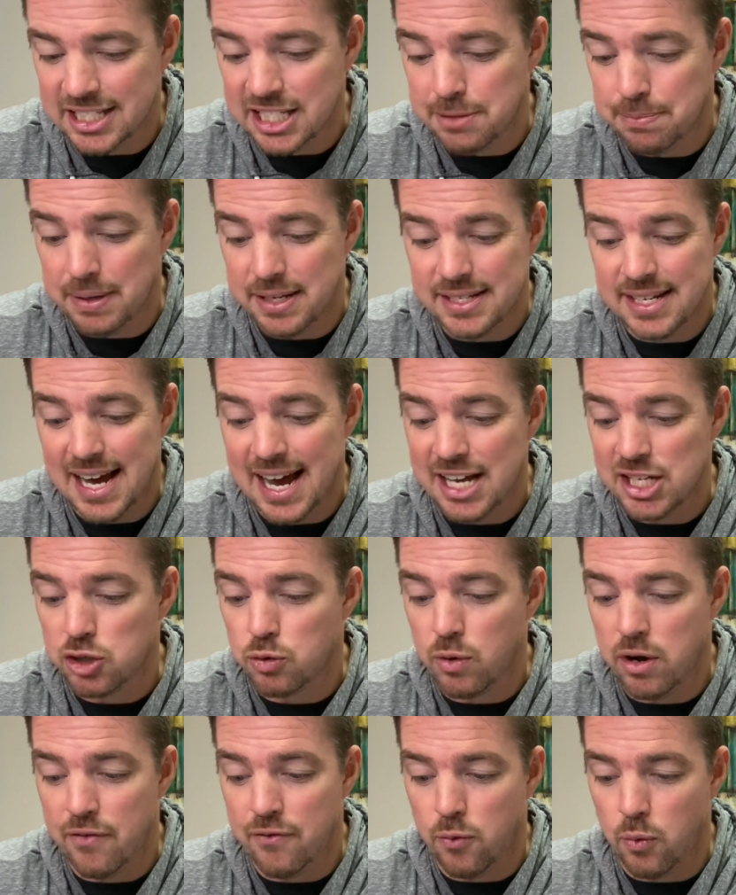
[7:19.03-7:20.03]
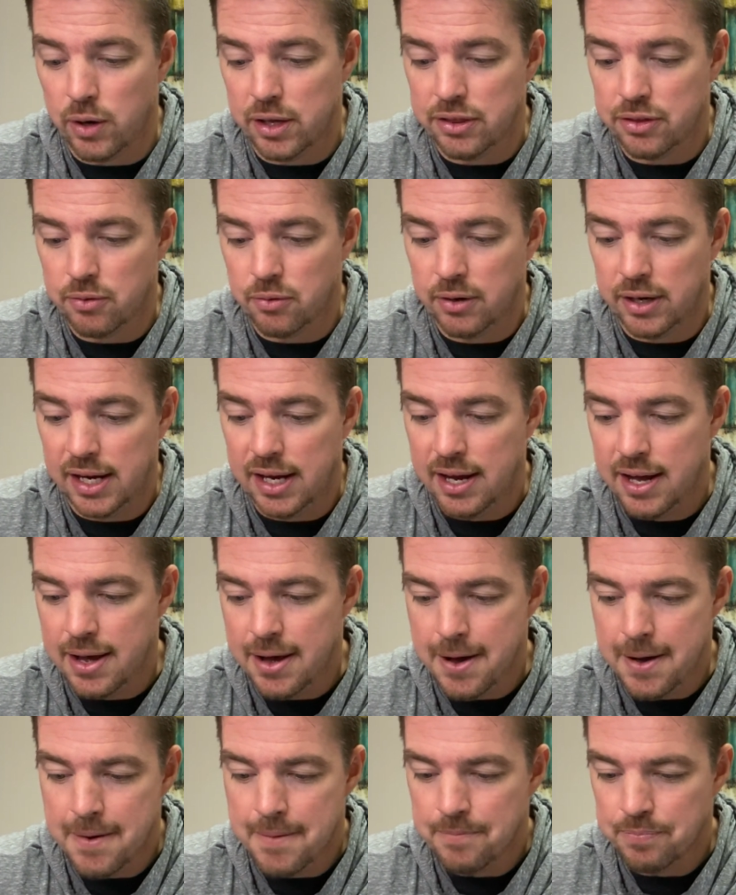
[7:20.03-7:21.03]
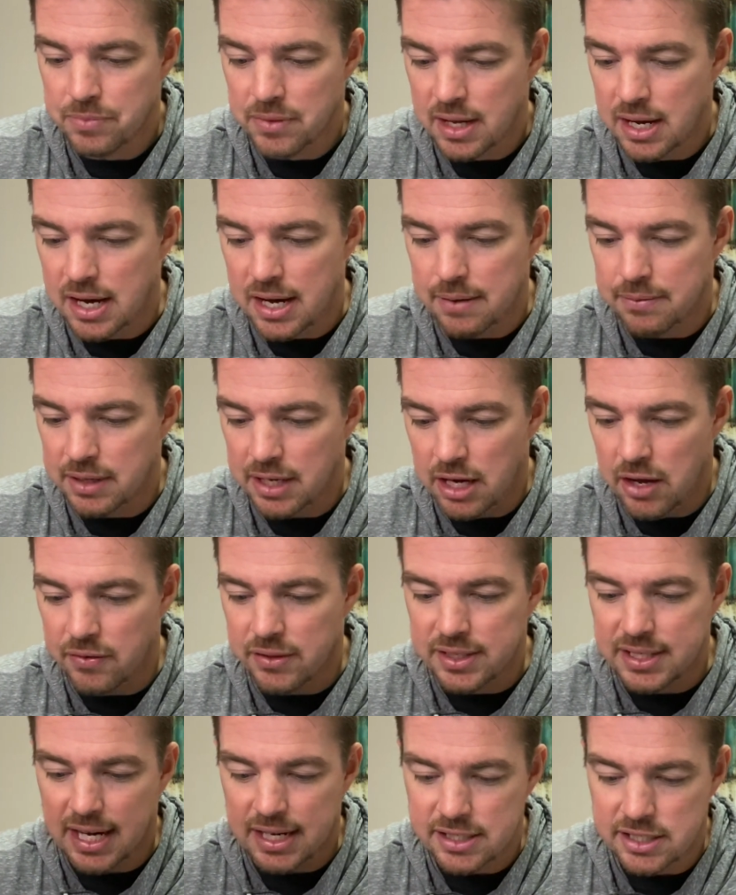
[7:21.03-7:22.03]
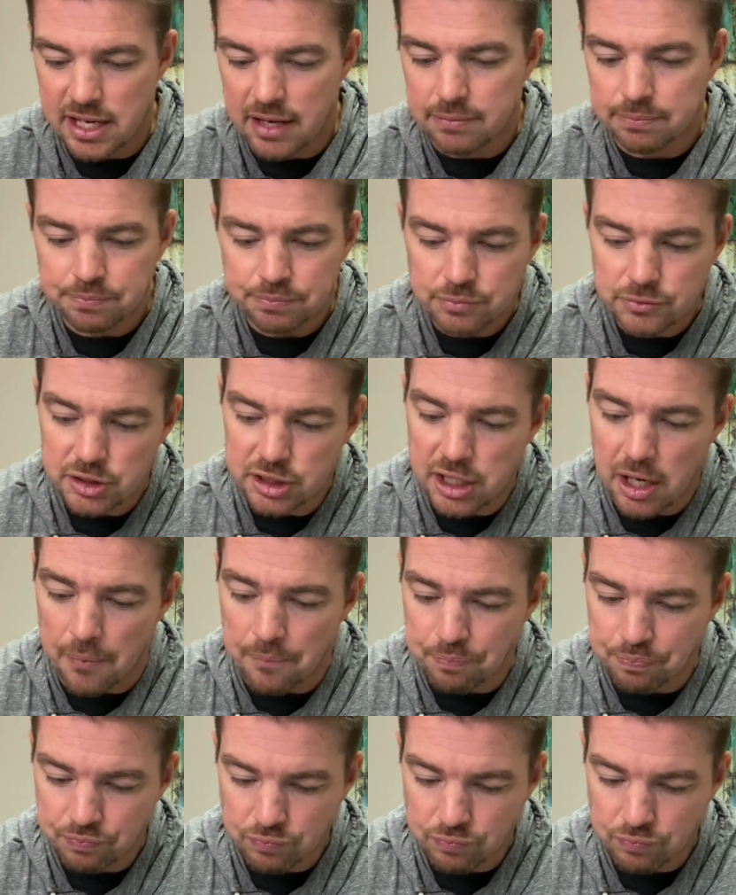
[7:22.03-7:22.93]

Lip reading: It's been as high as 1243, and all this kind of stuff. So